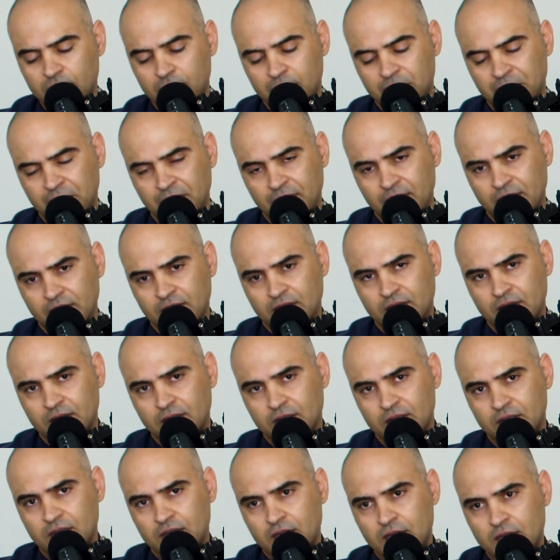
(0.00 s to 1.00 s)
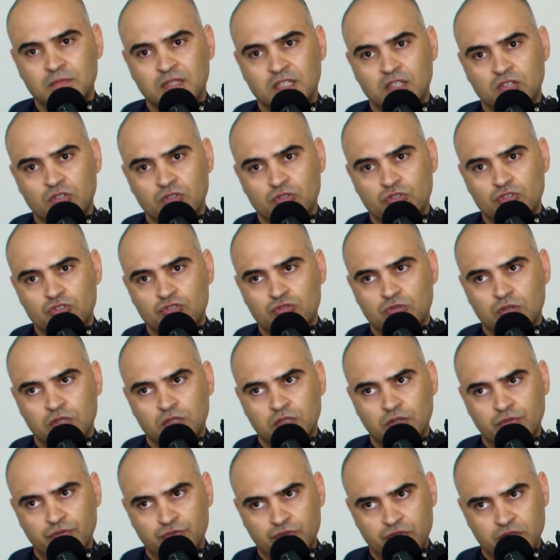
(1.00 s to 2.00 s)
But this belongs to a
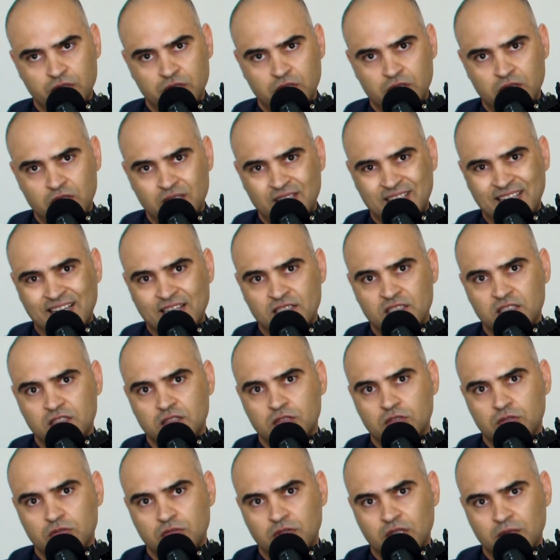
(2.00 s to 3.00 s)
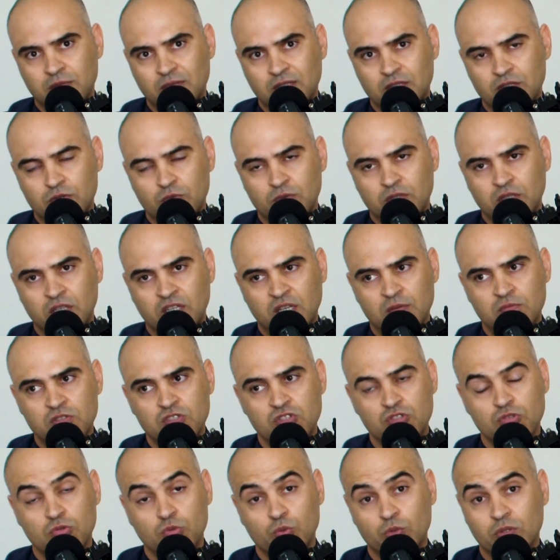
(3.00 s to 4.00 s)
different category because when it comes
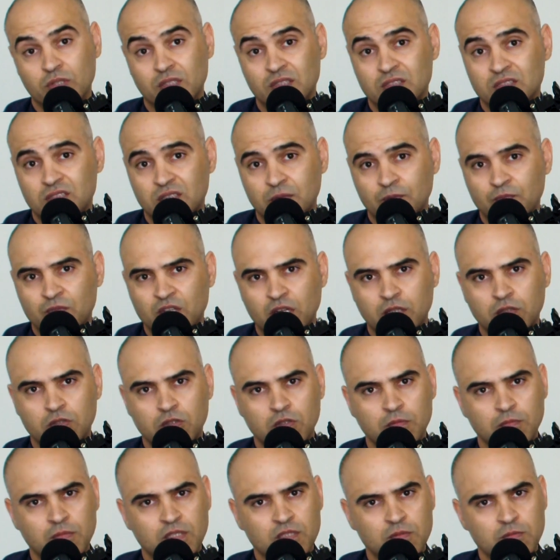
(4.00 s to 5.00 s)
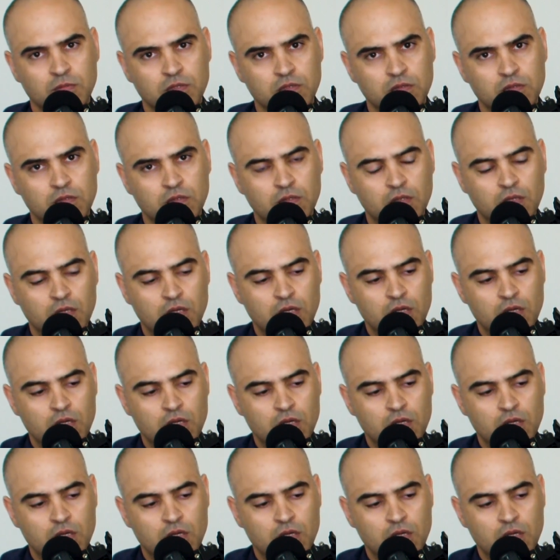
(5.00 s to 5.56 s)
to loyalty and commitment,